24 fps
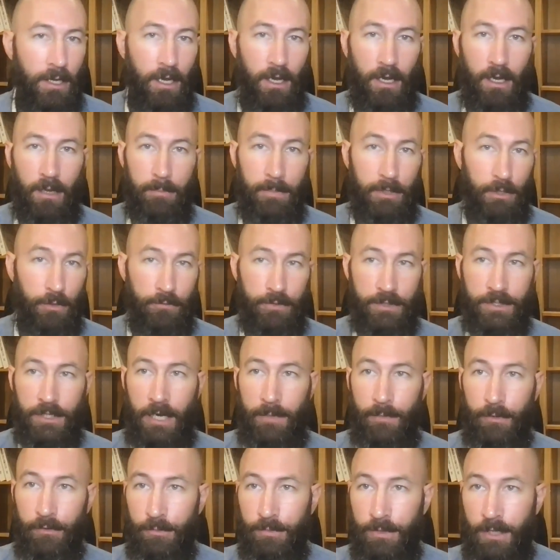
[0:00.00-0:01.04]

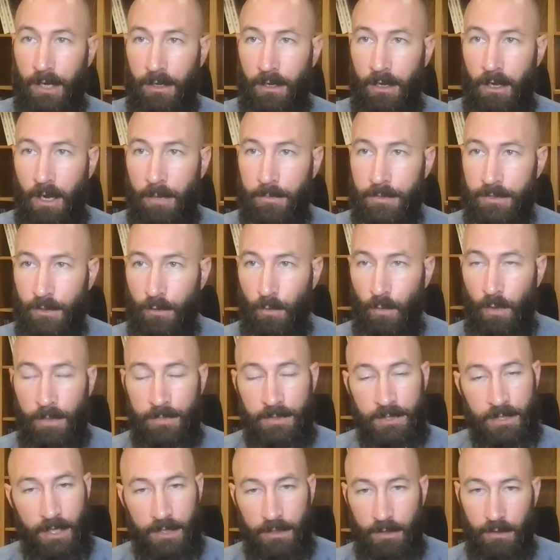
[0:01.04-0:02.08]
MillerRetirementGroup.com is our
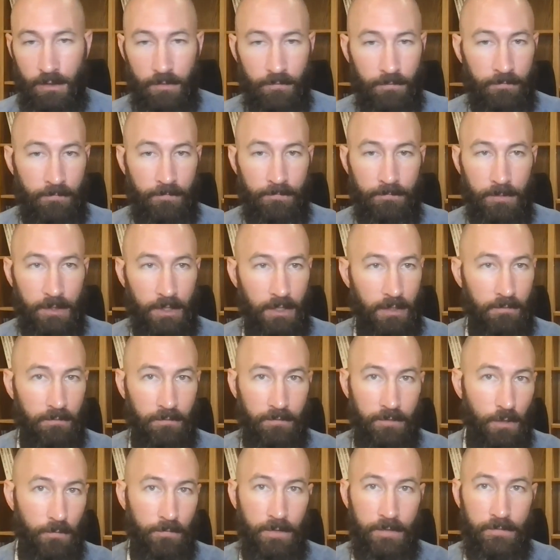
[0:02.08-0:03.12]
website. You can get
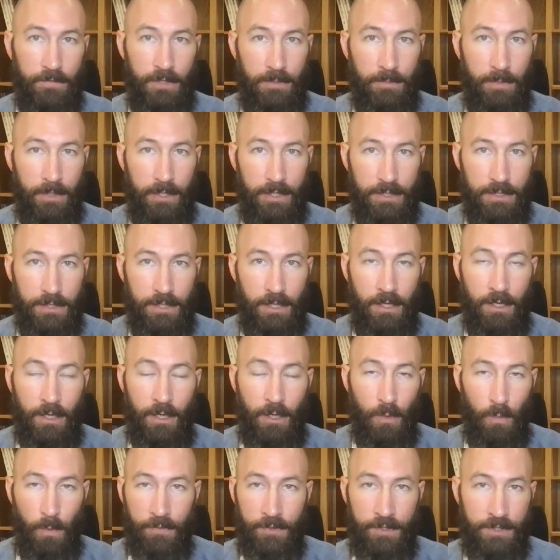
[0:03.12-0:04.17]
15 minutes
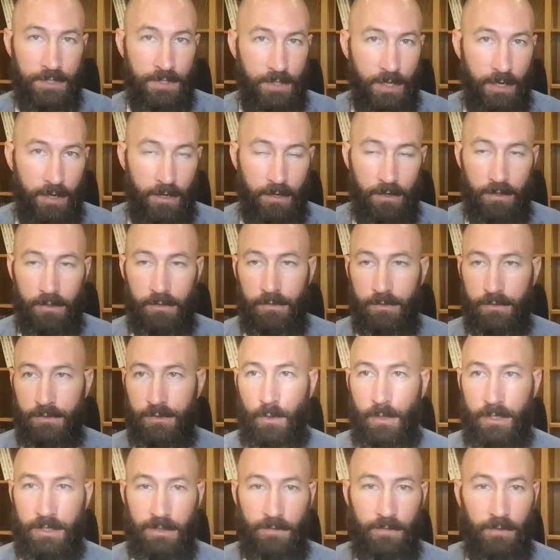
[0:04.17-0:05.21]
with us there. There's
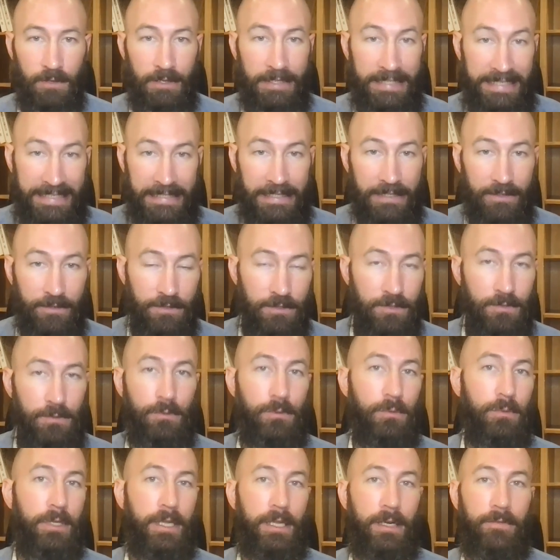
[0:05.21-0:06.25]
always a link
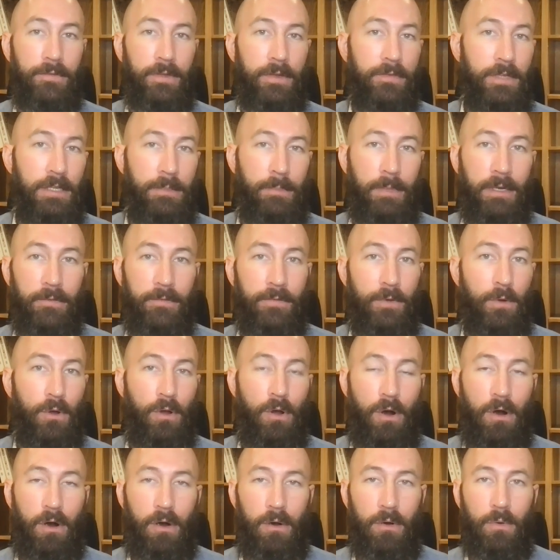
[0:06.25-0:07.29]
to get a 15-minute phone
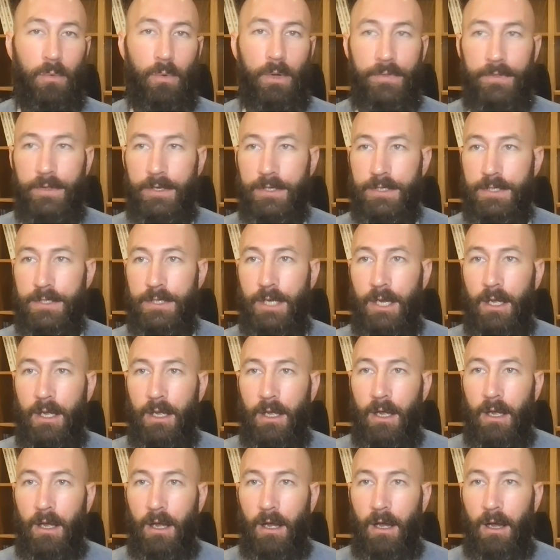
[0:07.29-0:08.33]
call with us
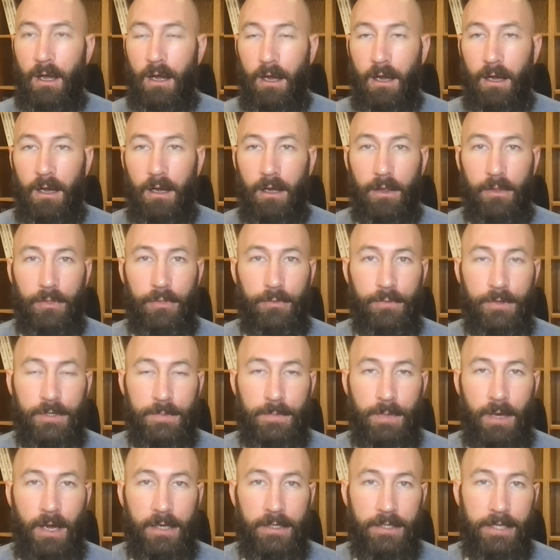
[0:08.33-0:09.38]
through this
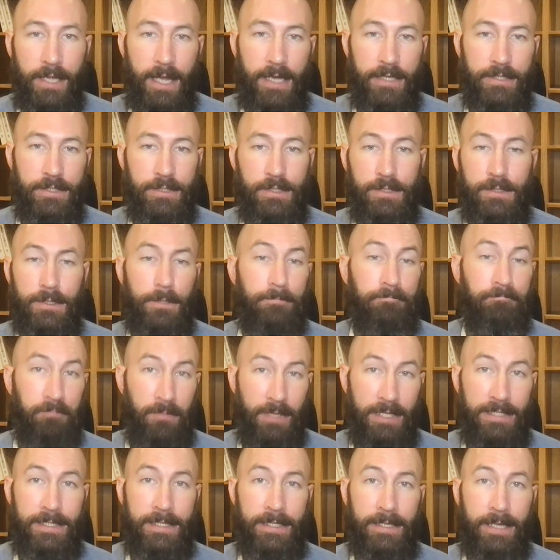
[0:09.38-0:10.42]
podcast. So
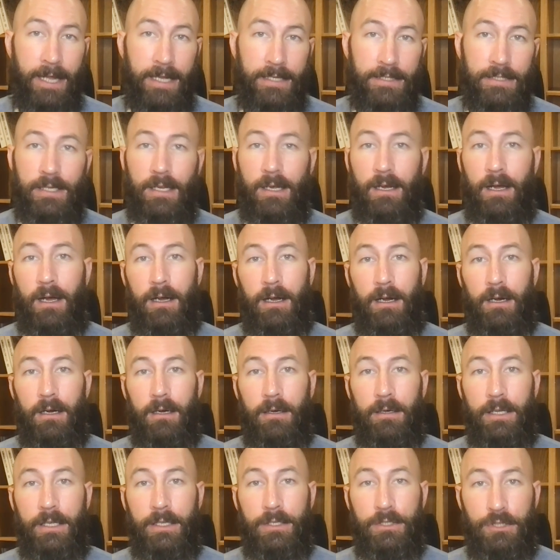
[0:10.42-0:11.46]
that's it, guys.
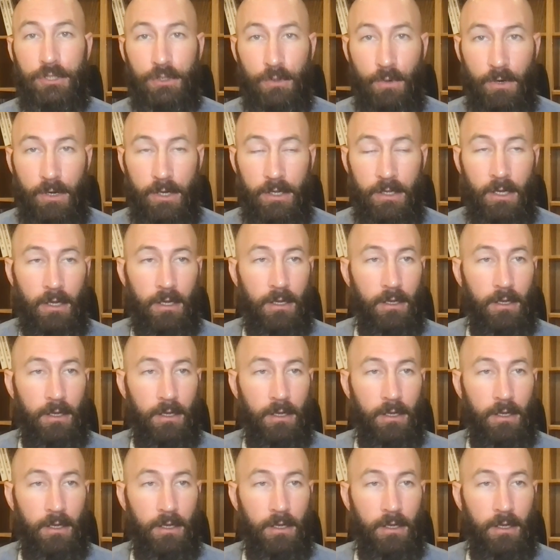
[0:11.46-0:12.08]
Enjoy.